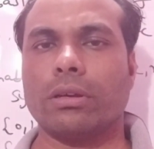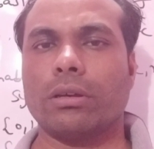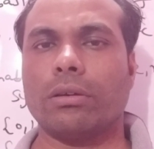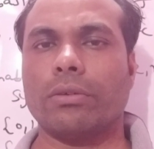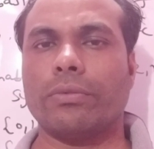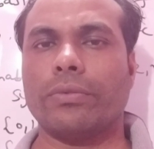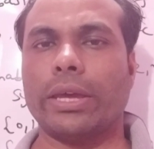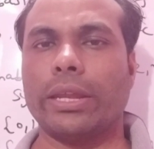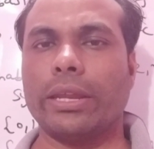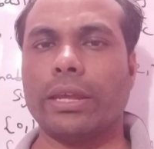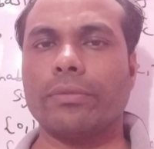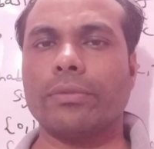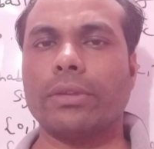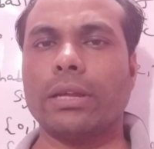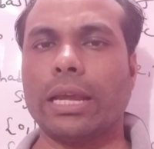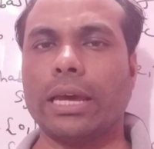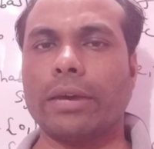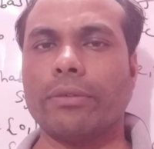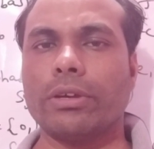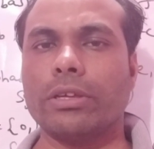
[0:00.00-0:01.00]
if any of
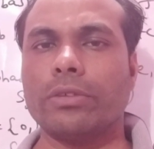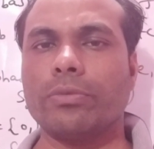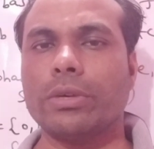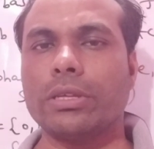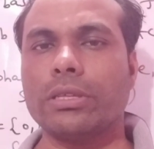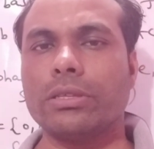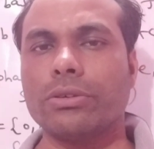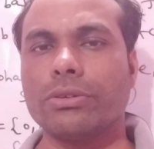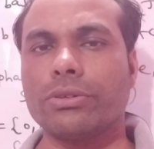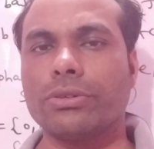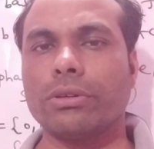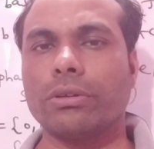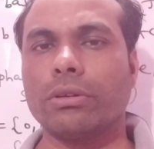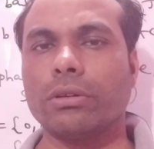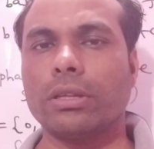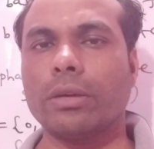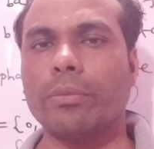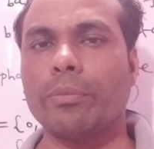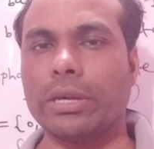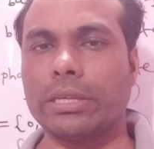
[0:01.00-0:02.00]
the language, means you should
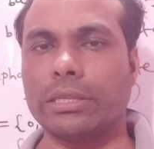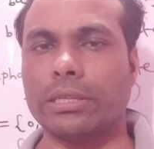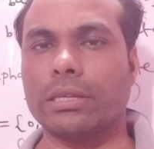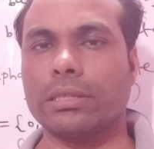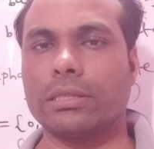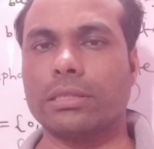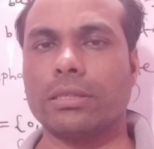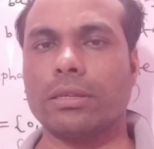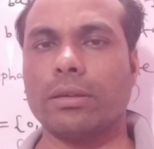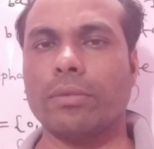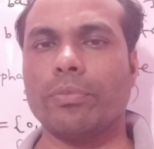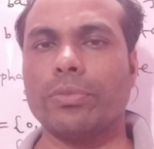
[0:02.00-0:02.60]
know the basics.